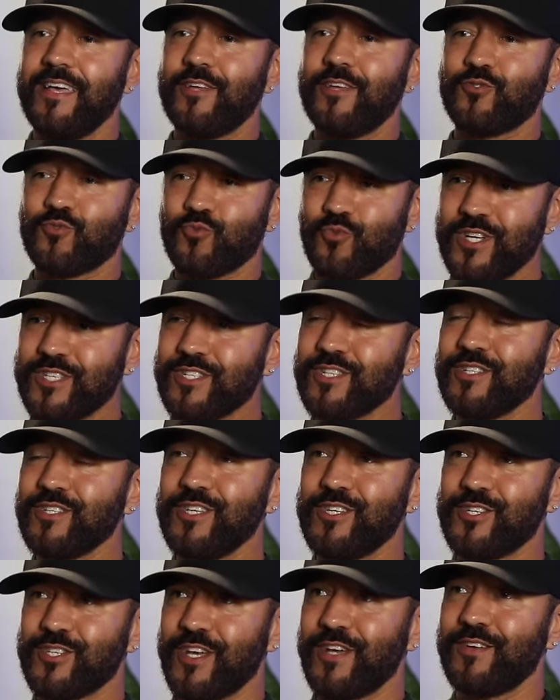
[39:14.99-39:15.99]
Is
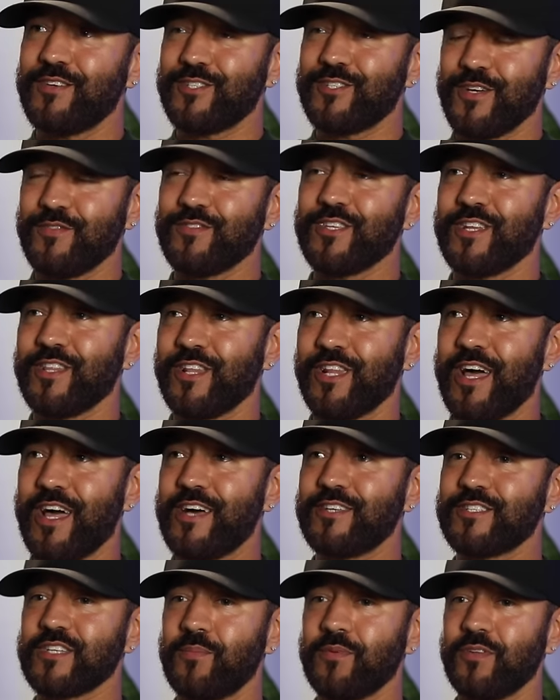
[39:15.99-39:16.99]
recently sh shifted in the
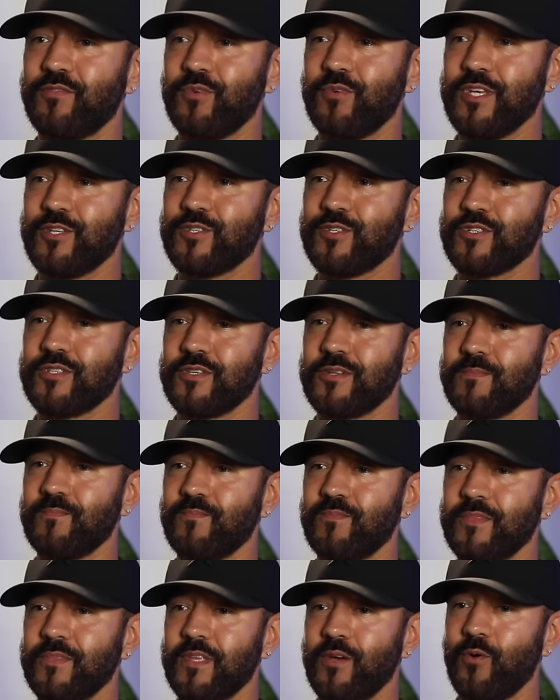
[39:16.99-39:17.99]
last couple of weeks,
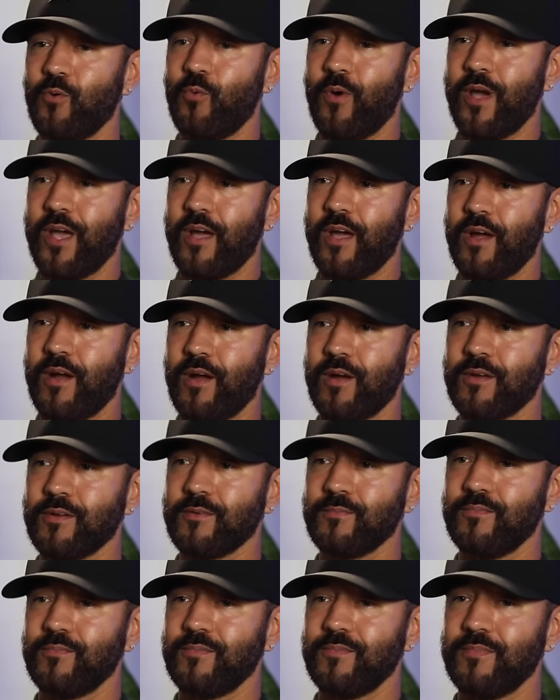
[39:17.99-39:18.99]

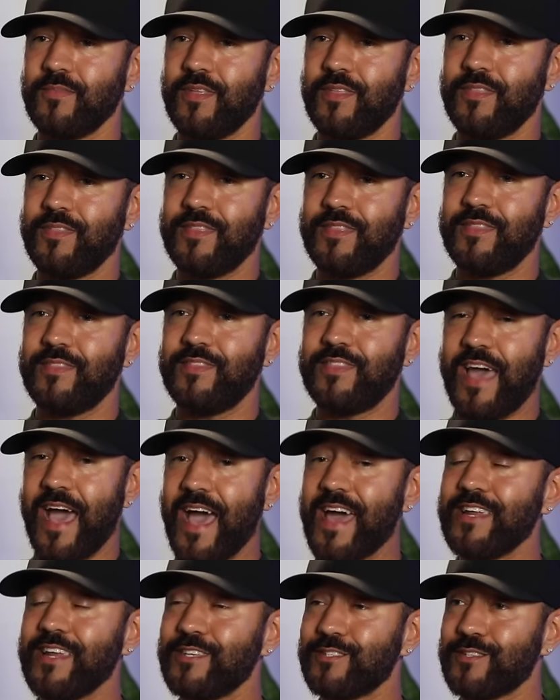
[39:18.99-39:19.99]
where
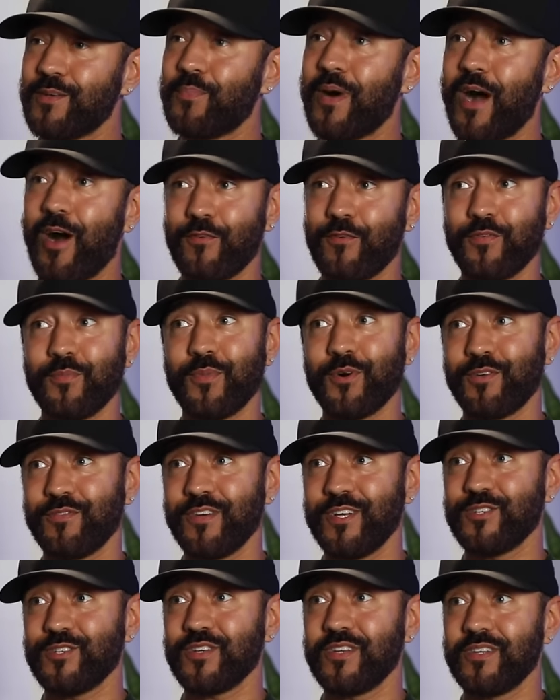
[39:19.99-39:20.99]
that is a powerful
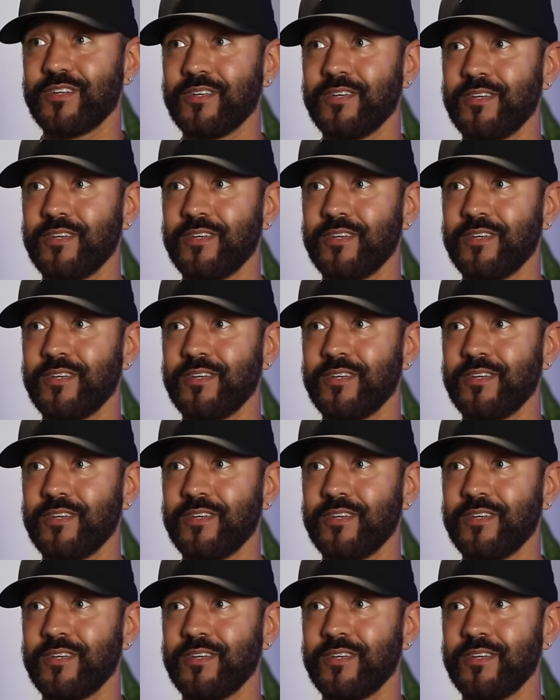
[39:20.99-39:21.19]
motivation.